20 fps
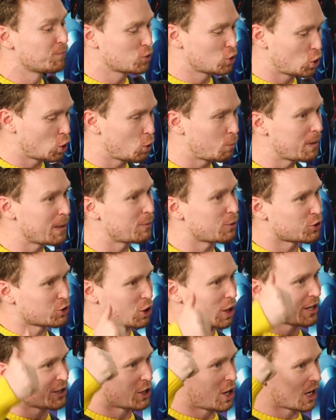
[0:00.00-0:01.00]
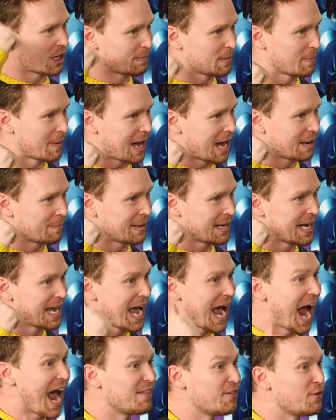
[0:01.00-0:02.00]
two people started talking to me behind me,
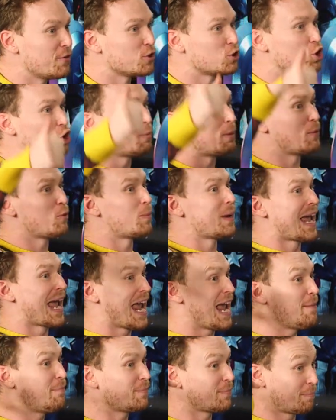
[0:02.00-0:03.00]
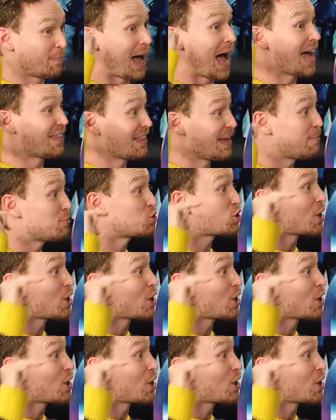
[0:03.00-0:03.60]
and then the two people behind, behind them